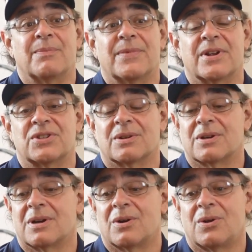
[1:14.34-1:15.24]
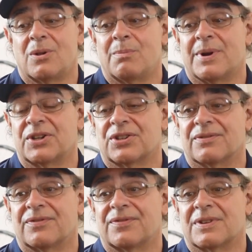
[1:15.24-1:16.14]
There's a whole bunch
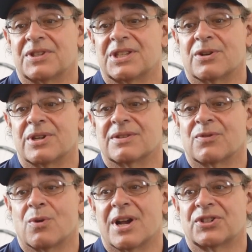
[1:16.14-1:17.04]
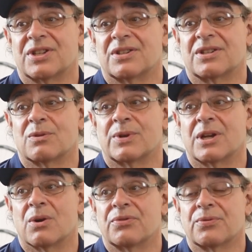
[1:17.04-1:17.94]
of a series of questions that we
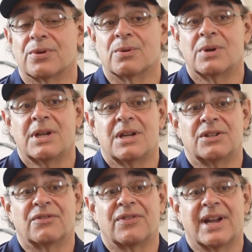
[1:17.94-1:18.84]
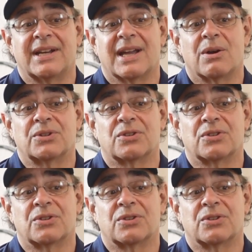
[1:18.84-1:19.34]
go through to find out,